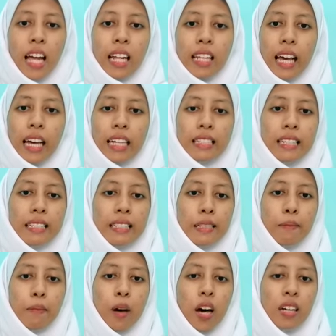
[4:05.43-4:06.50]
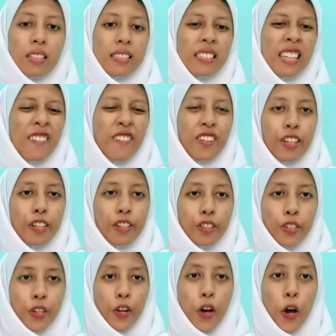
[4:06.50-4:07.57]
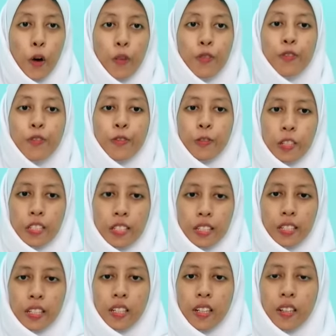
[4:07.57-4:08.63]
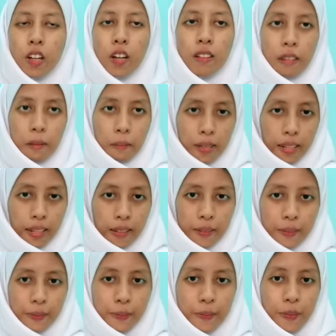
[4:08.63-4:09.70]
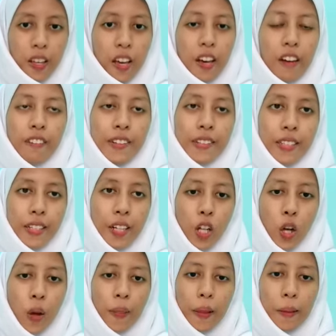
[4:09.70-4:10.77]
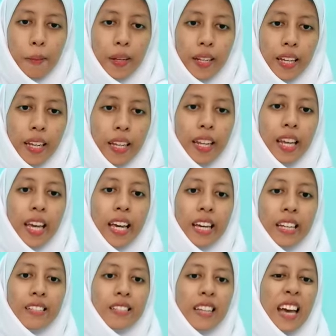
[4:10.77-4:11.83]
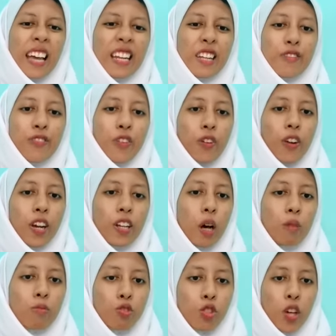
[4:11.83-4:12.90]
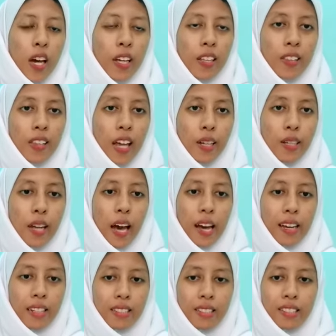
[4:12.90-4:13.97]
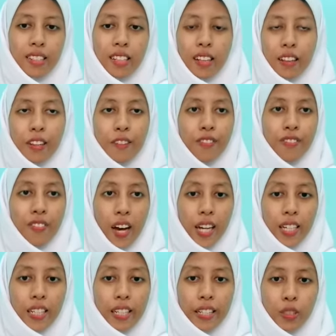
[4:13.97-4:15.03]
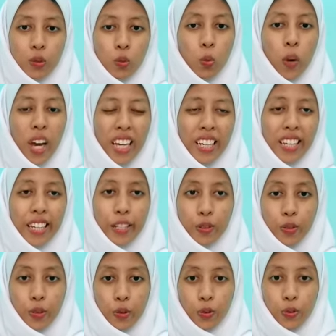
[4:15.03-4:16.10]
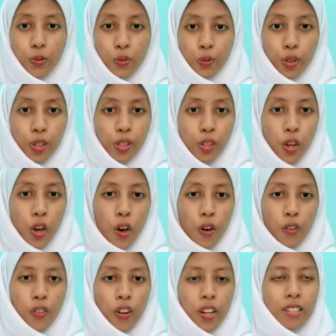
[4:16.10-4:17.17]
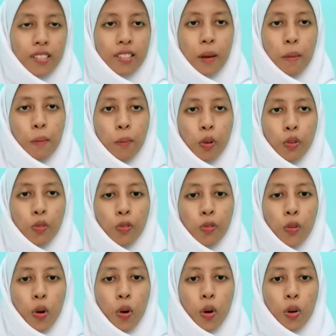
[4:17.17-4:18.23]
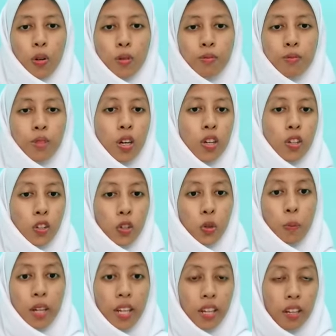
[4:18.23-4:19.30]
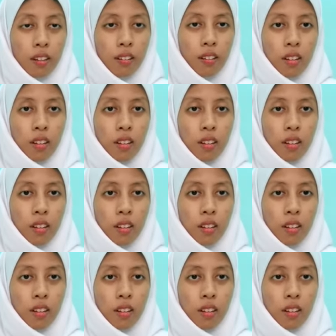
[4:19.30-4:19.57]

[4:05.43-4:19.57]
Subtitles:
Next is about definition of physical contaminant. Physical contaminant is any foreign object that accidentally finds its way into food, for example from human,